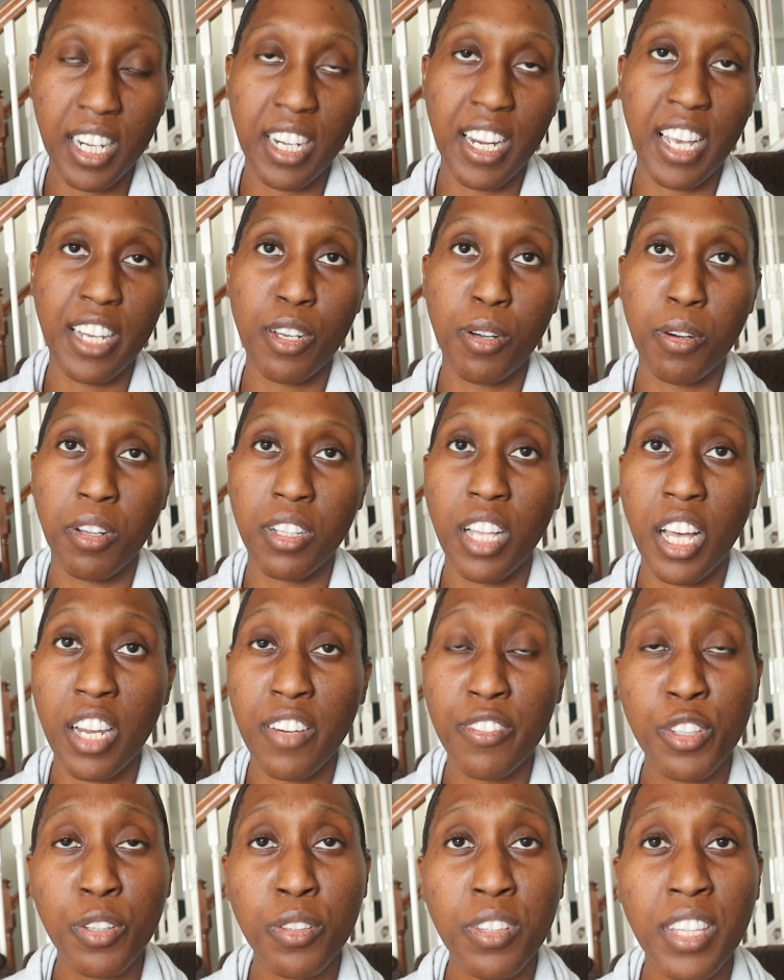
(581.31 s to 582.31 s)
And I know a
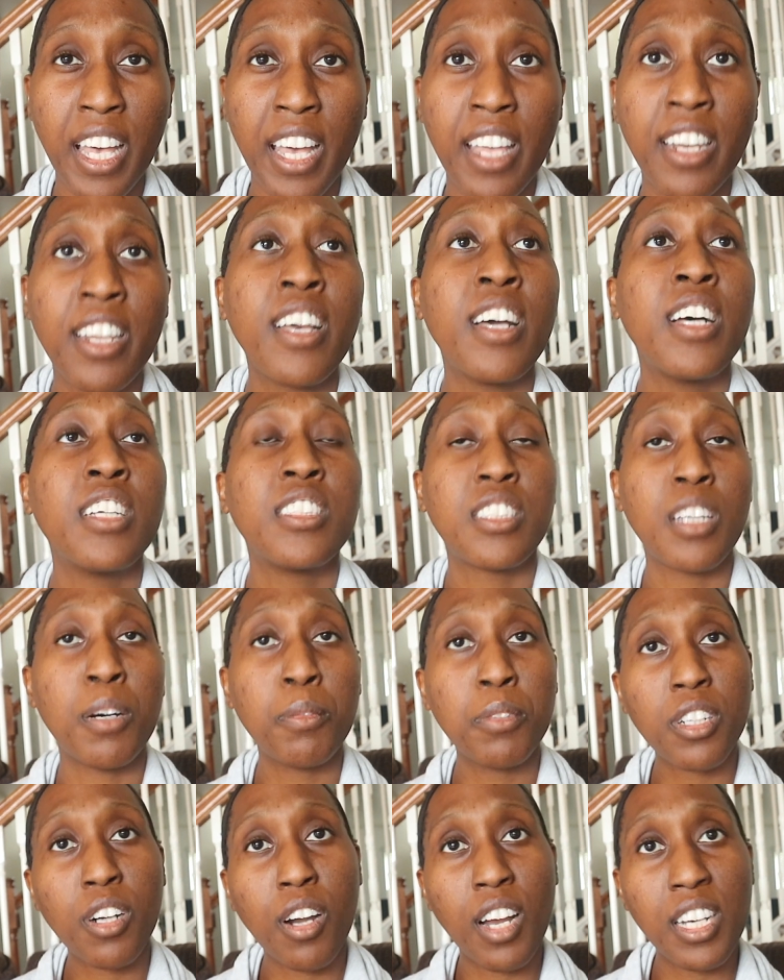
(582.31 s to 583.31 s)
lot of you that
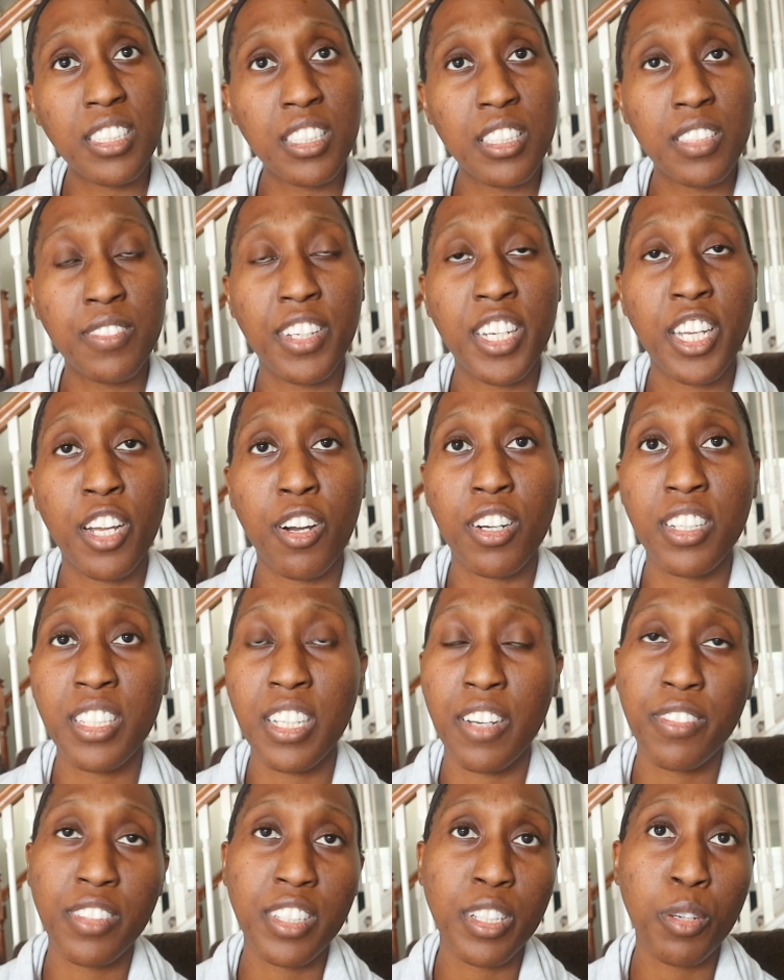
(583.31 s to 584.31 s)
stumble across this video are
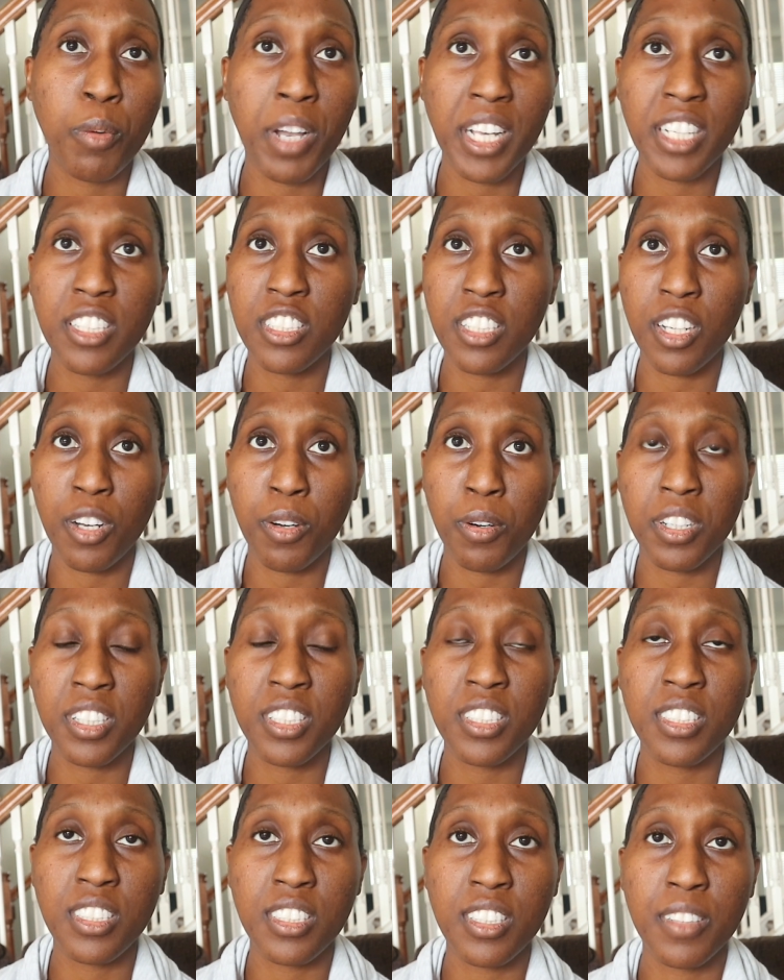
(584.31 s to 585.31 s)
definitely way
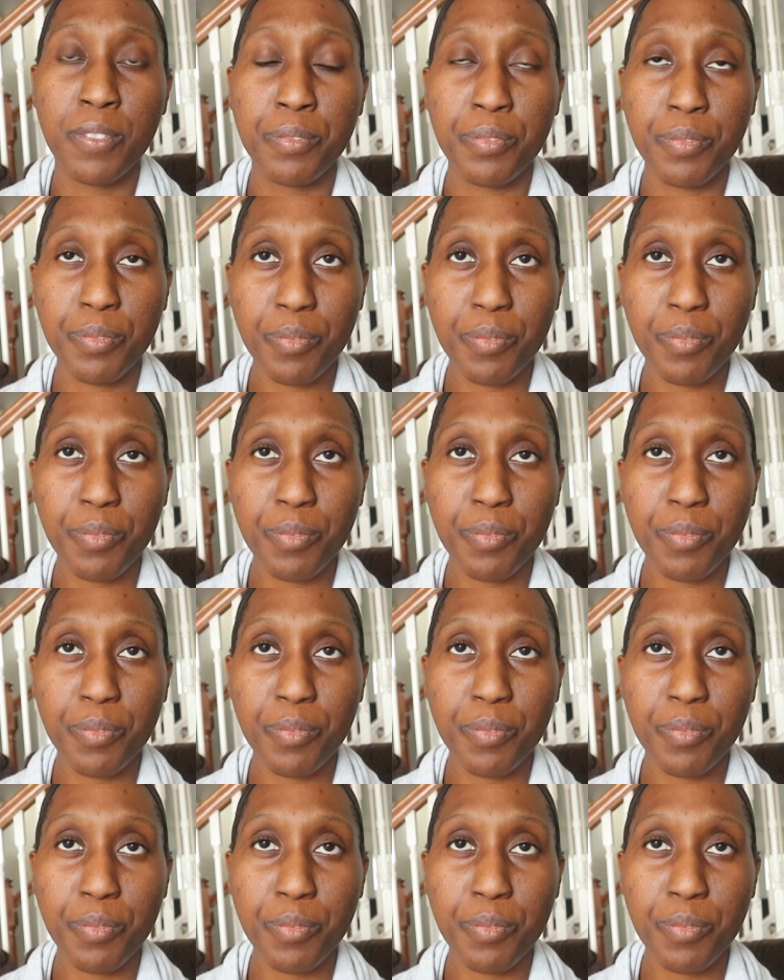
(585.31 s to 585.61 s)
showers,